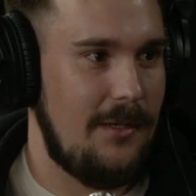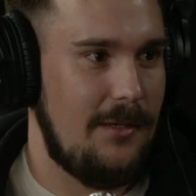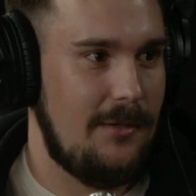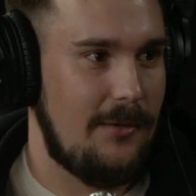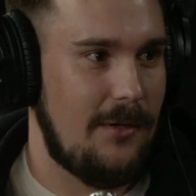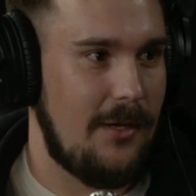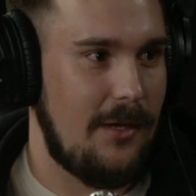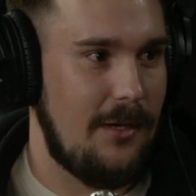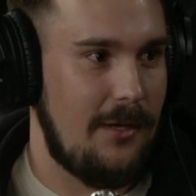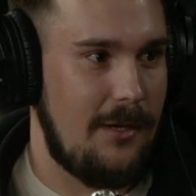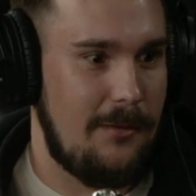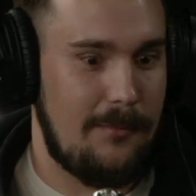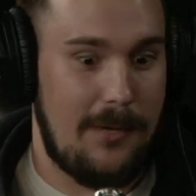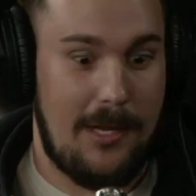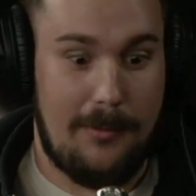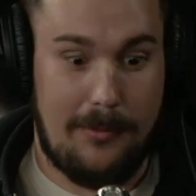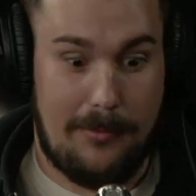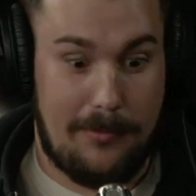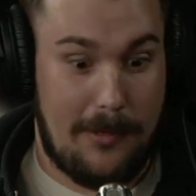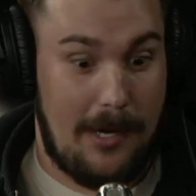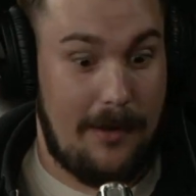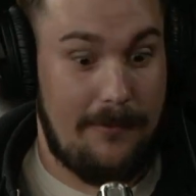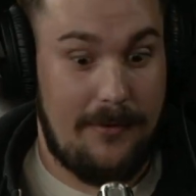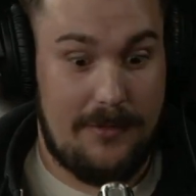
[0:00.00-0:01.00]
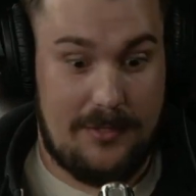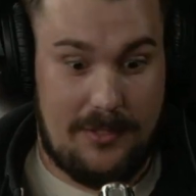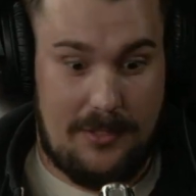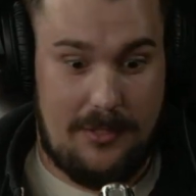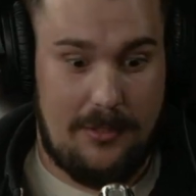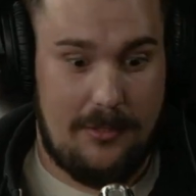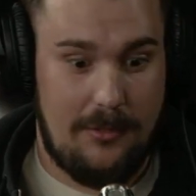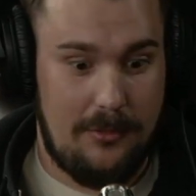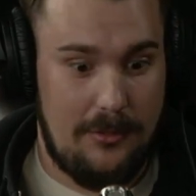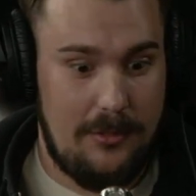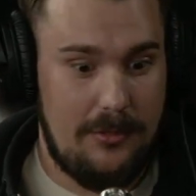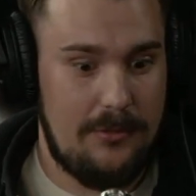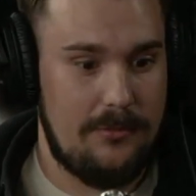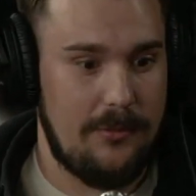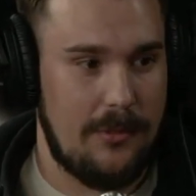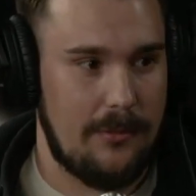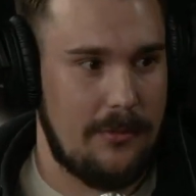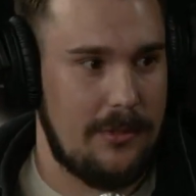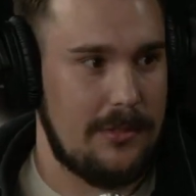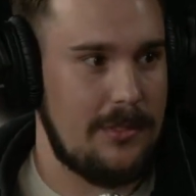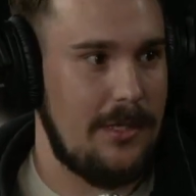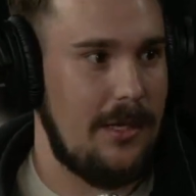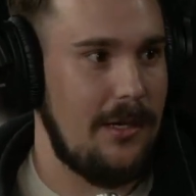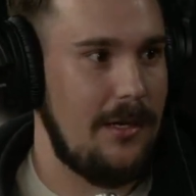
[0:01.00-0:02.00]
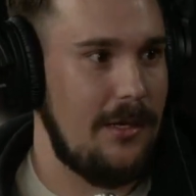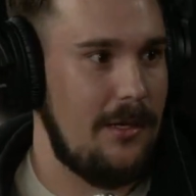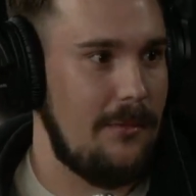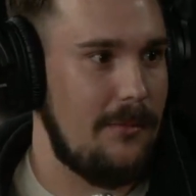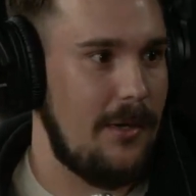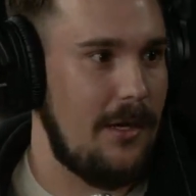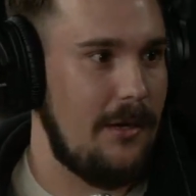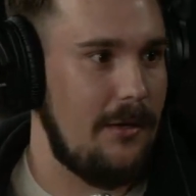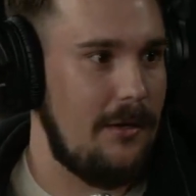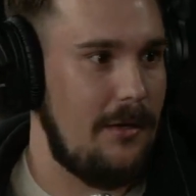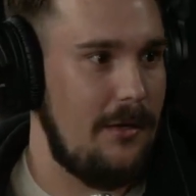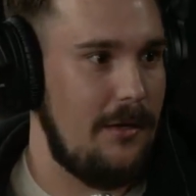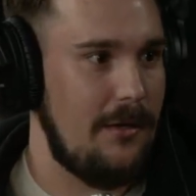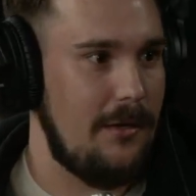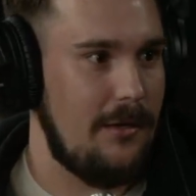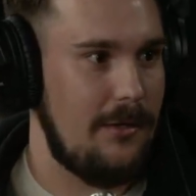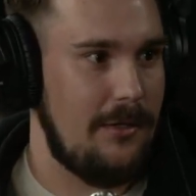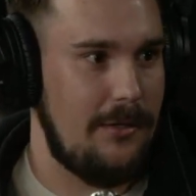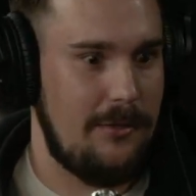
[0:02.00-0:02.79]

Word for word: right? And Bible prophecy includes what we're talking about here.